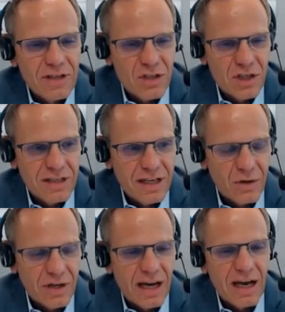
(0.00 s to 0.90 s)

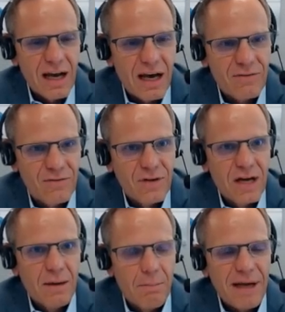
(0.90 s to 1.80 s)
engineering. I love
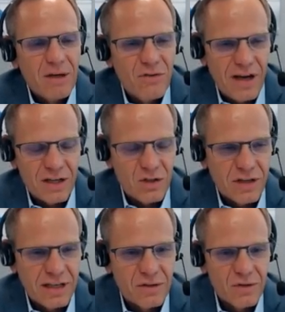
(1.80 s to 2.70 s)
manufacturing
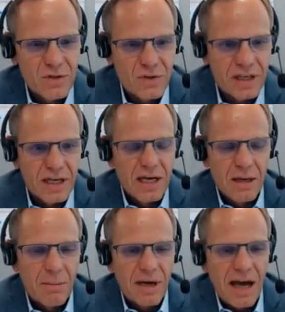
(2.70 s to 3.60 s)
industry.
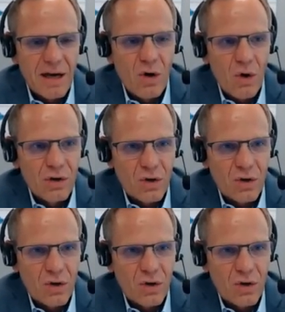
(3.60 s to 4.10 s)
But I learned